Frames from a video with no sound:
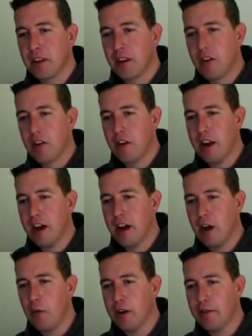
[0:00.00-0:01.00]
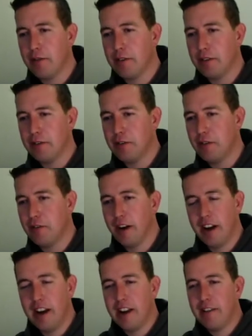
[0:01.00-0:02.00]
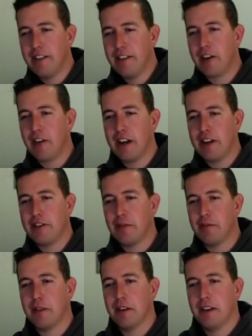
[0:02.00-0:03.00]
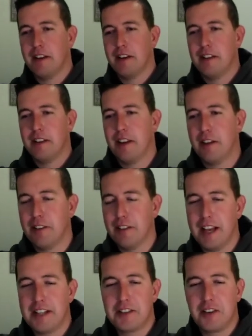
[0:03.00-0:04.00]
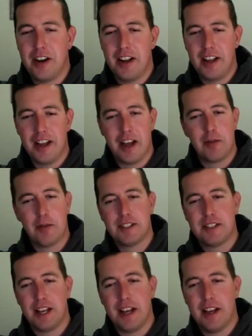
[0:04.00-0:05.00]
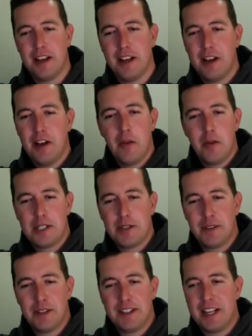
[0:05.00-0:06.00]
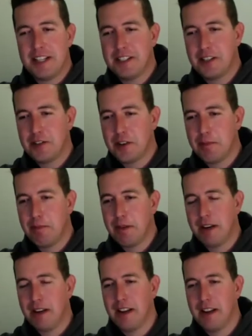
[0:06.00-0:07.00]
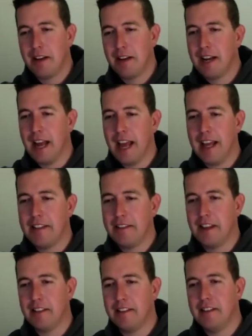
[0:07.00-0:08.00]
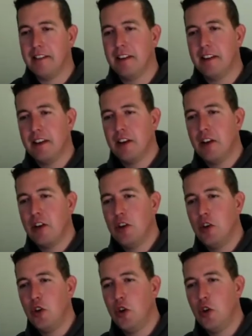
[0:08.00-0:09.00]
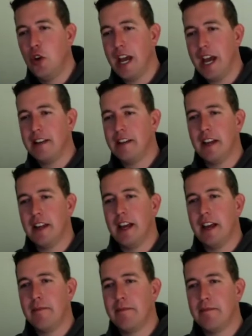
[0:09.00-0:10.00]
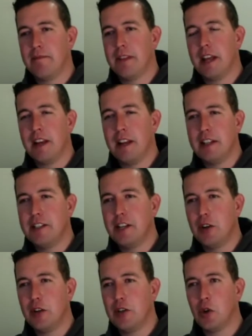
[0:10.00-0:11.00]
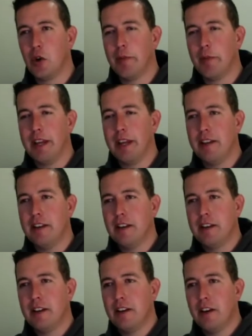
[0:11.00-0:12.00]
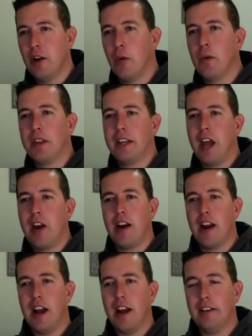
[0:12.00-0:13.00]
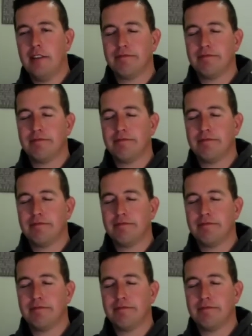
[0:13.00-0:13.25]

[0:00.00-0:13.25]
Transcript: Karina, how wonderful to relive that great trip. Thank you. Thanks, Karina. Yeah, it was a fantastic trip, and glad that you and Lindsay could join me, along with Caroline.